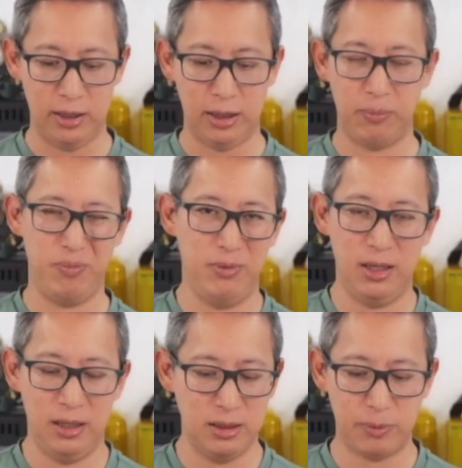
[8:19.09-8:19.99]
And
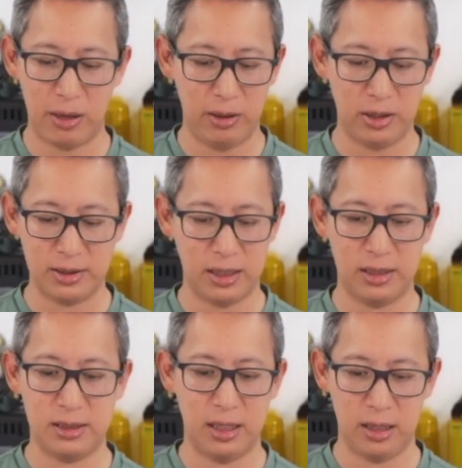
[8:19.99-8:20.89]
it's probably just going to
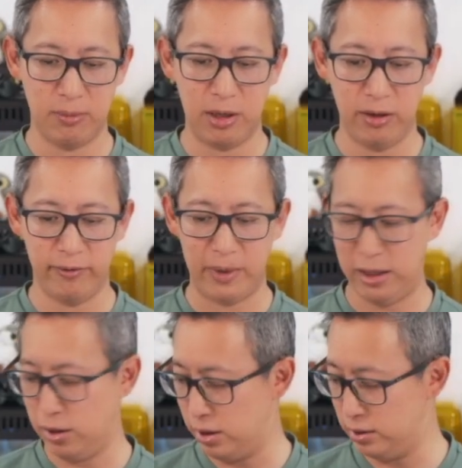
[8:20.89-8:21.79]
sit in the middle of my
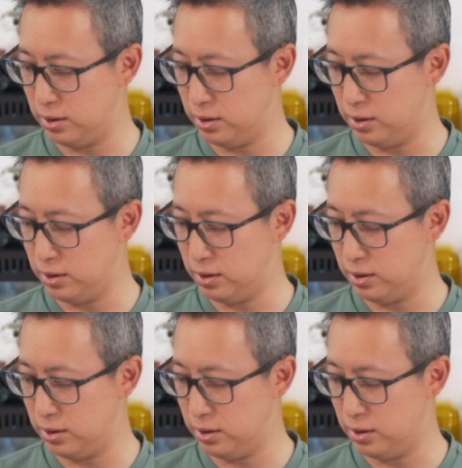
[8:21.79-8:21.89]
yard.